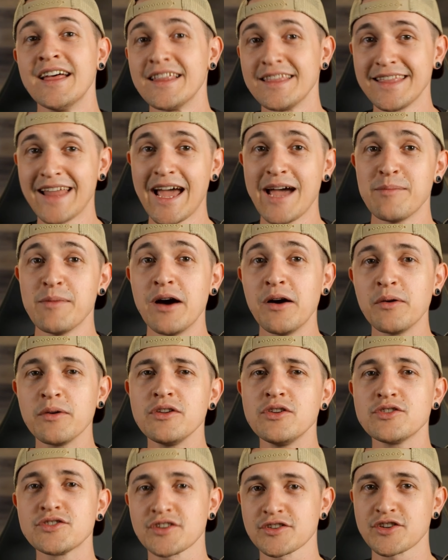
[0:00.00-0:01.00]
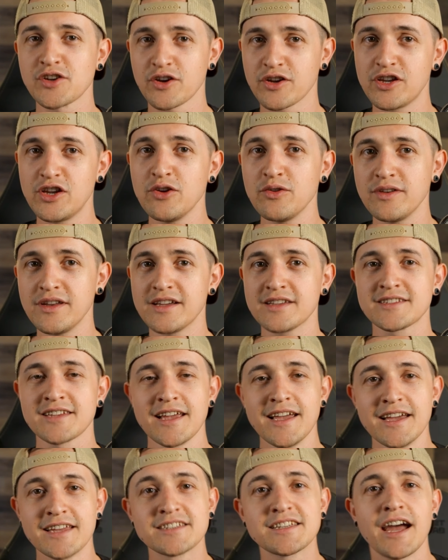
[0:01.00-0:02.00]
Lamo uses her cuteness
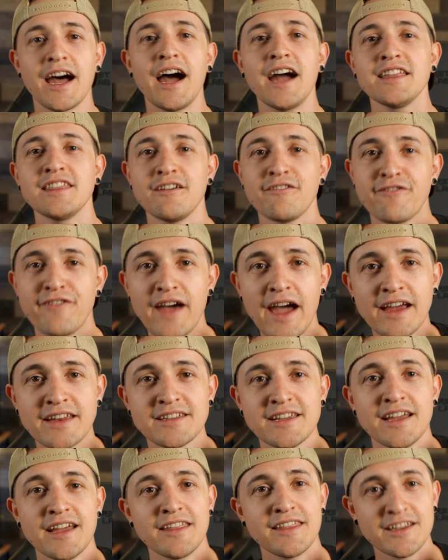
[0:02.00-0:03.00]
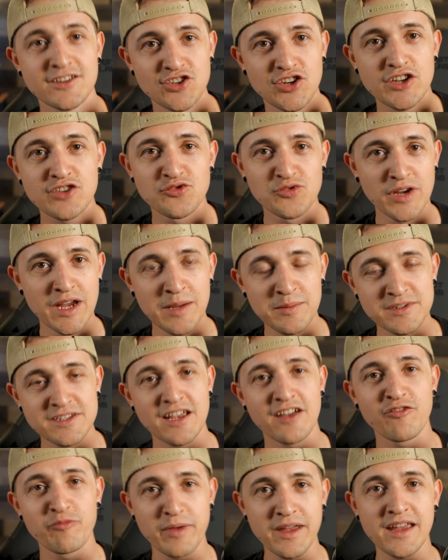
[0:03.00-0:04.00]
to hide the fact that she dreams
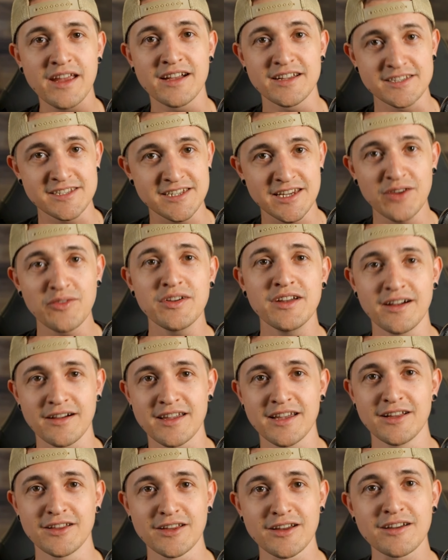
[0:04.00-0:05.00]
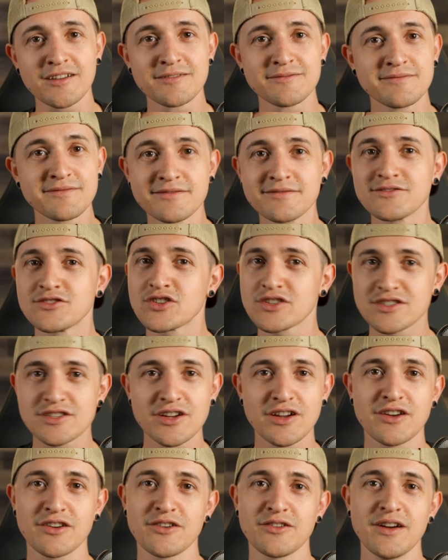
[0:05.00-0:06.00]
of being a serial killer. Just
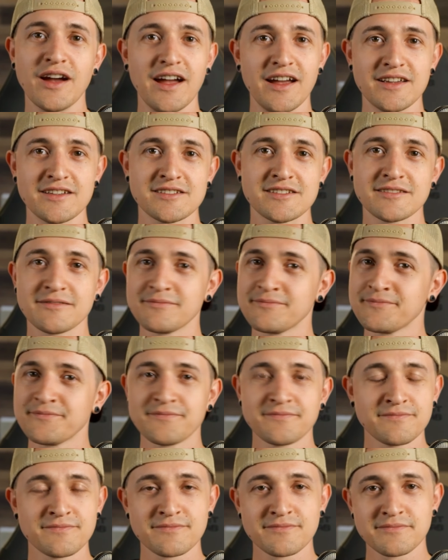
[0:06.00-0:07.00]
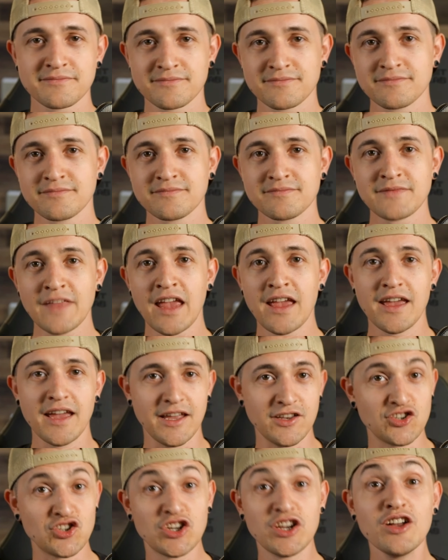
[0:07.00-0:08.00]
look at her eyes.
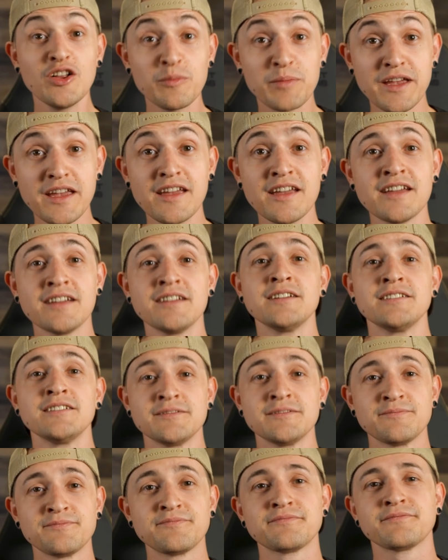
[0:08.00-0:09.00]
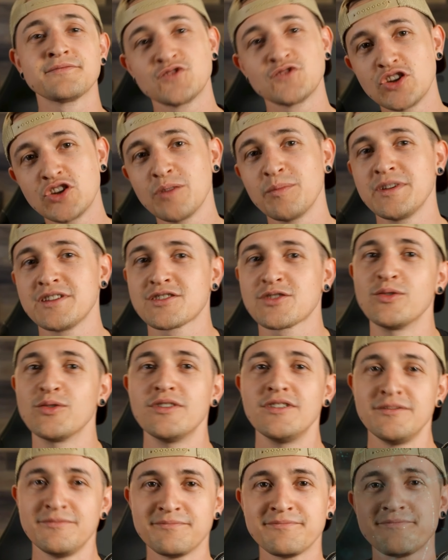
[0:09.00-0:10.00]
And Chilby, Chilby's cool.